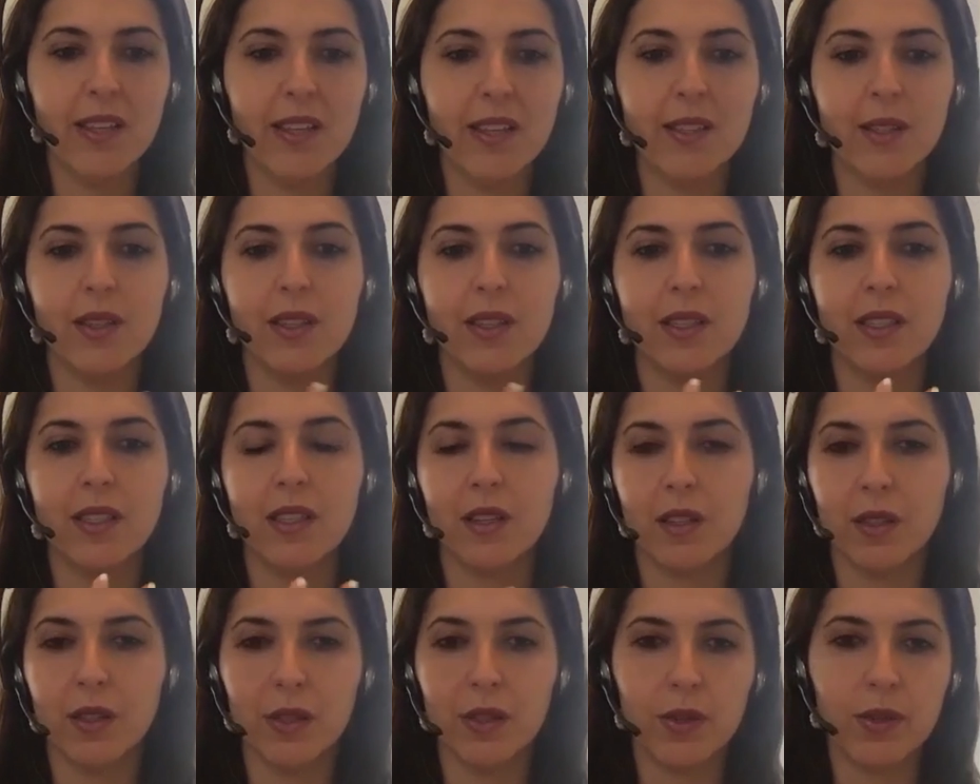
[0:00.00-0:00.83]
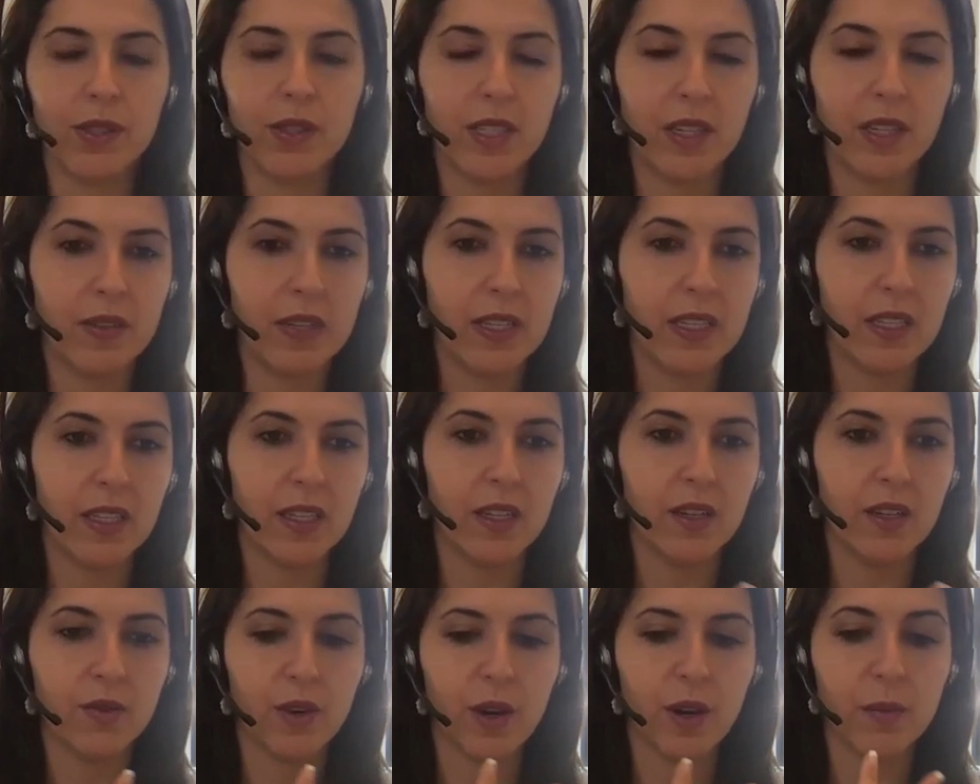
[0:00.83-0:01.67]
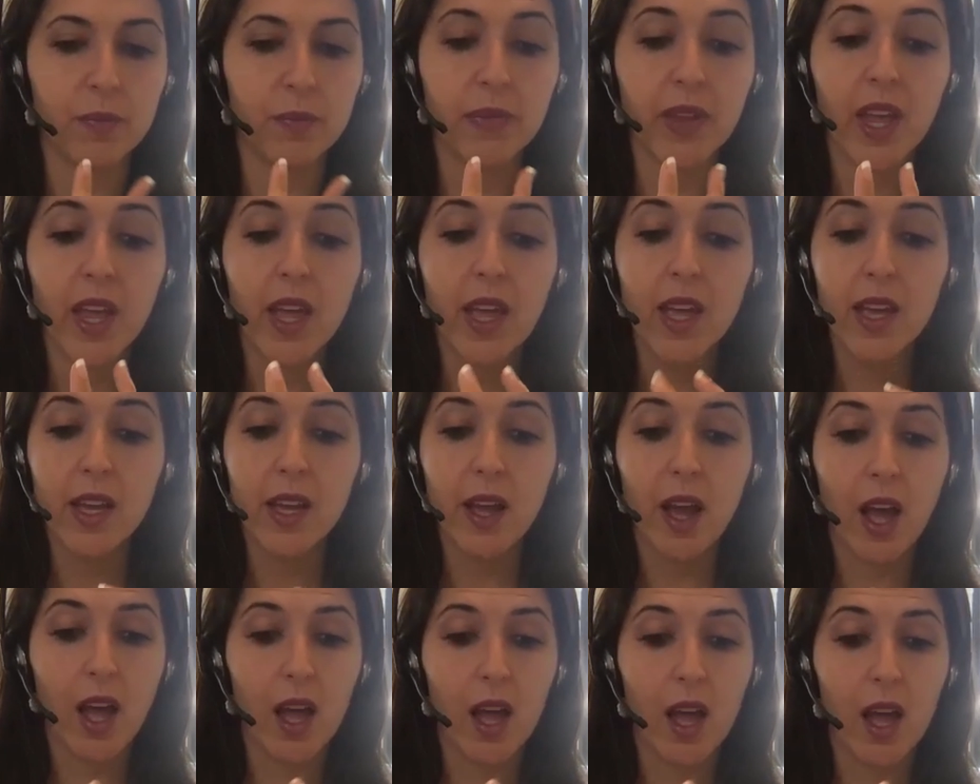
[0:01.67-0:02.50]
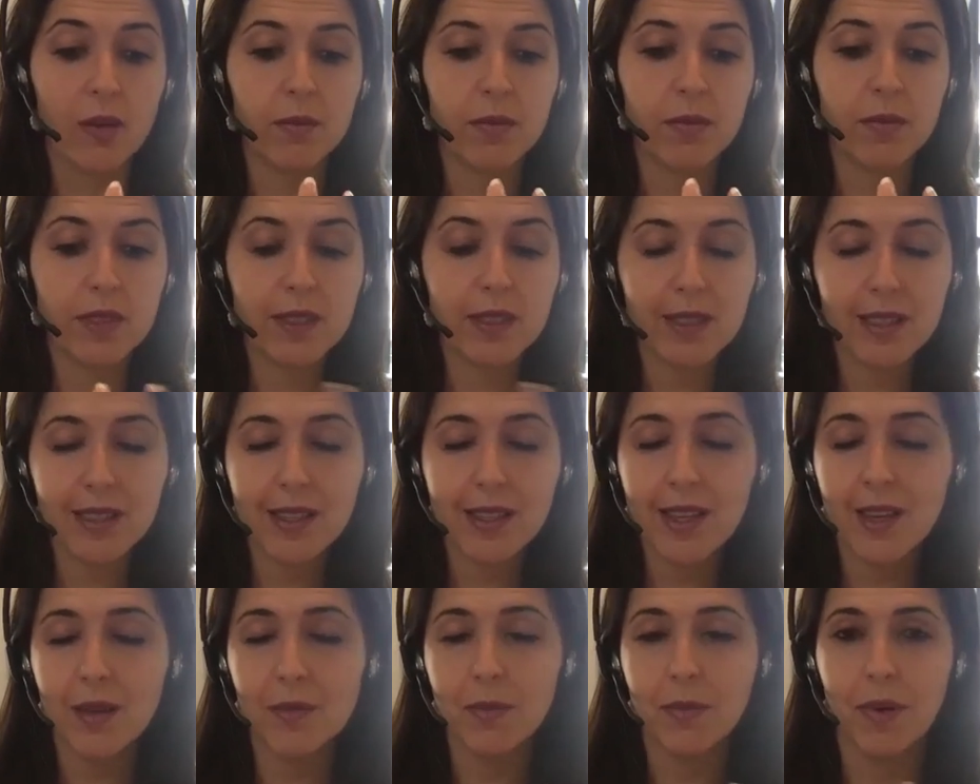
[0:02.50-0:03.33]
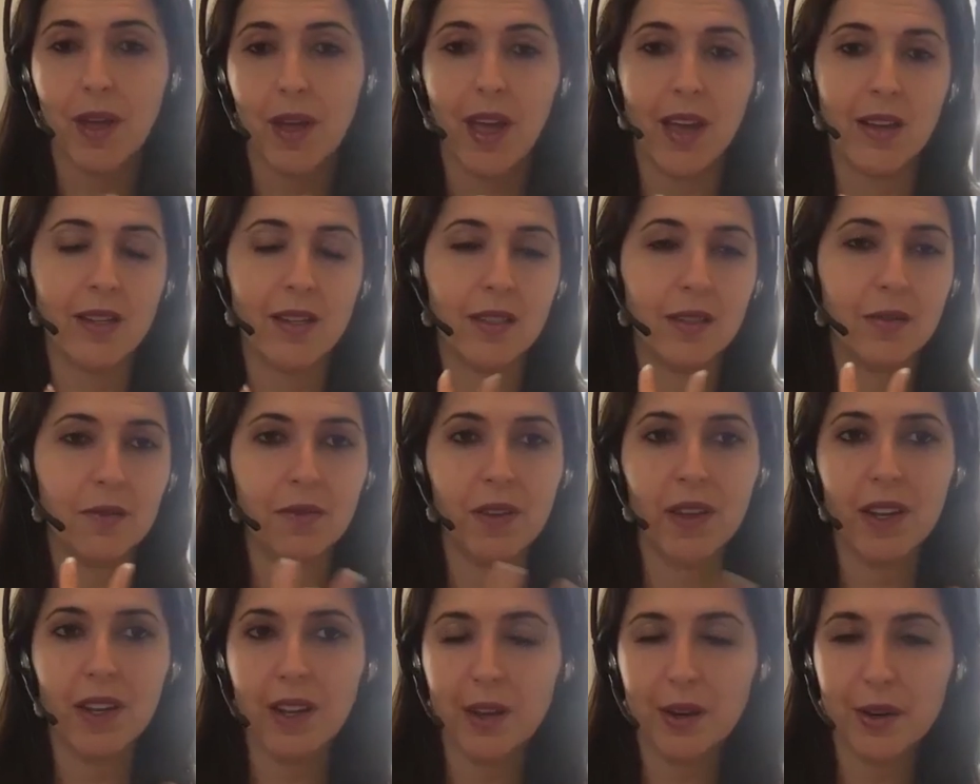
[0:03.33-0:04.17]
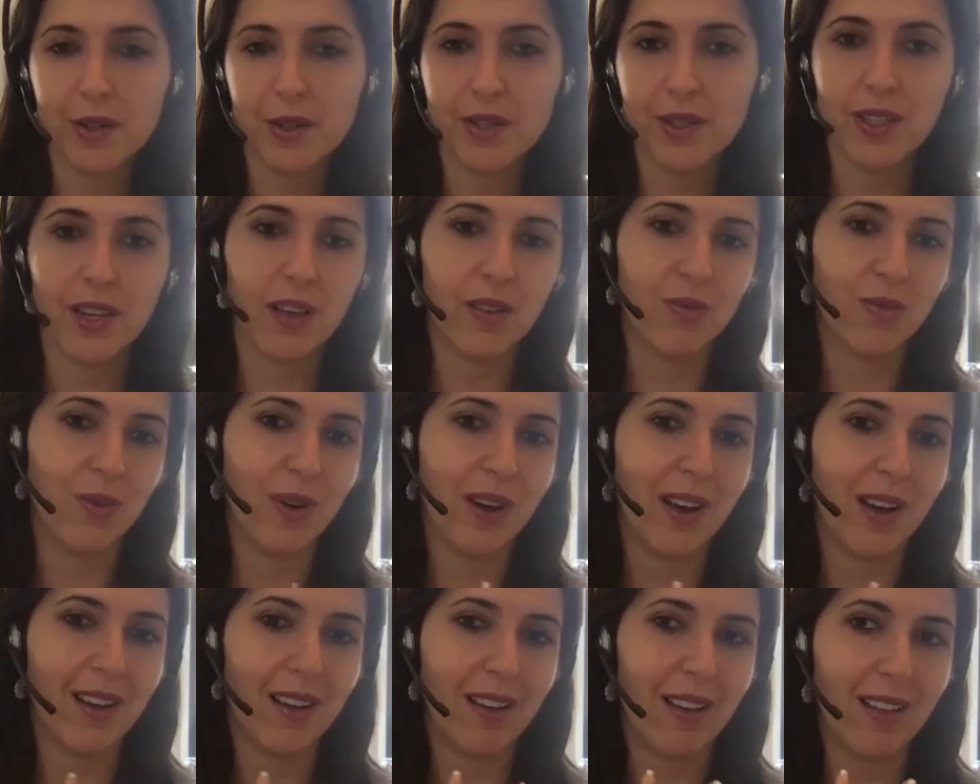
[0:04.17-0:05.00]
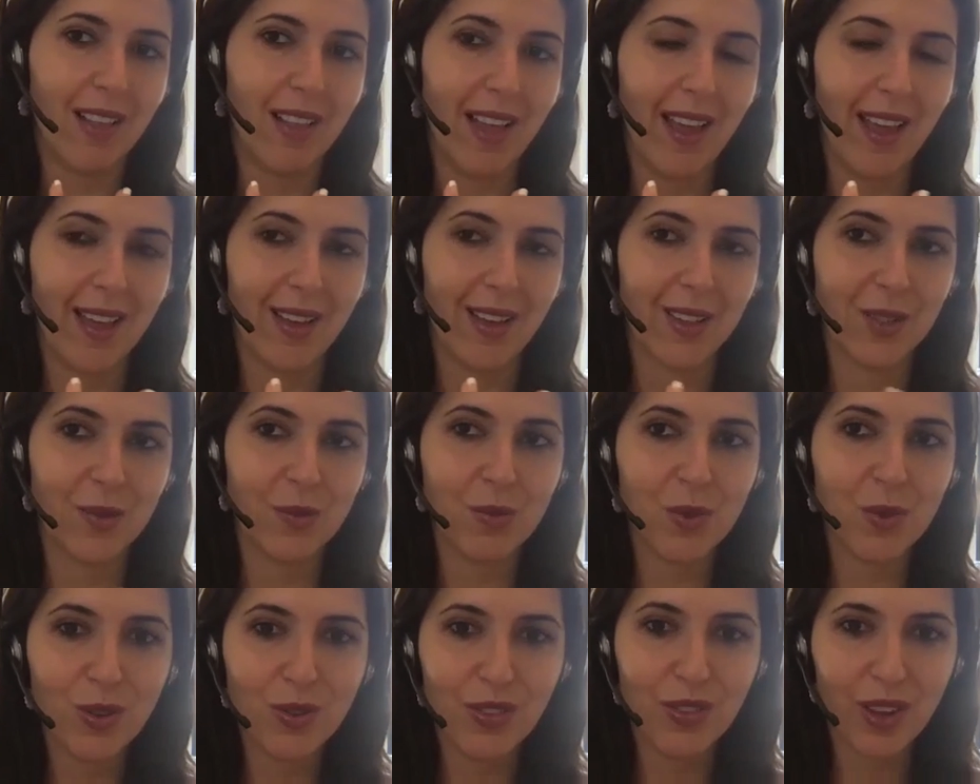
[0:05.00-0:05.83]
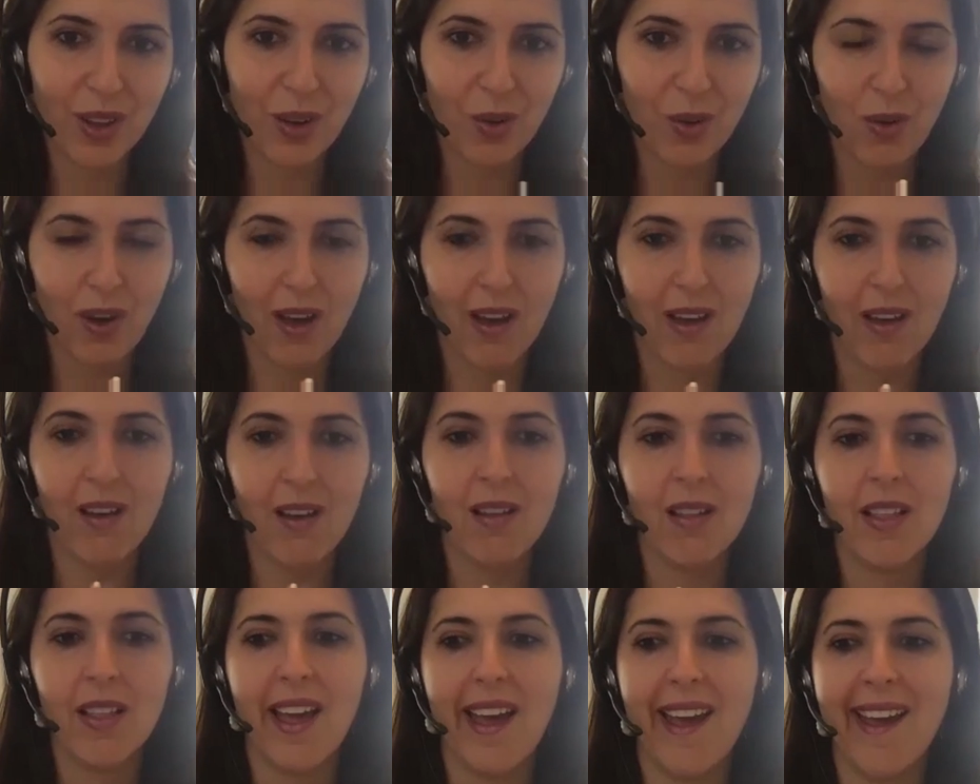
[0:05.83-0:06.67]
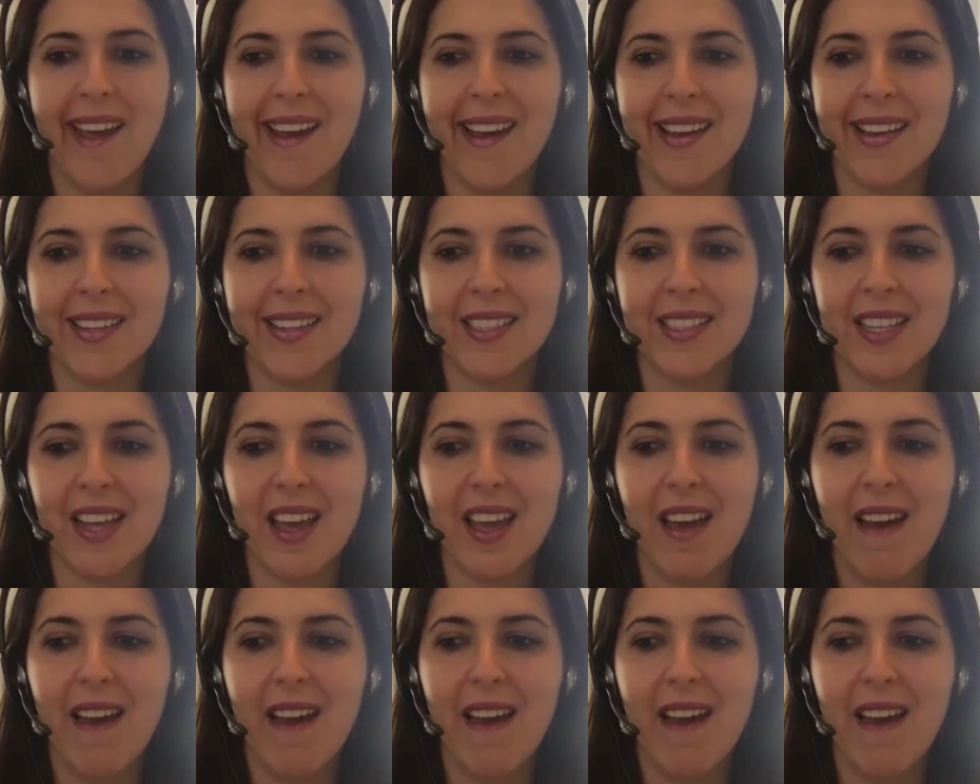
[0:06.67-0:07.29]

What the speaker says: So this includes everything from sleep and feeding yourself well and moving well and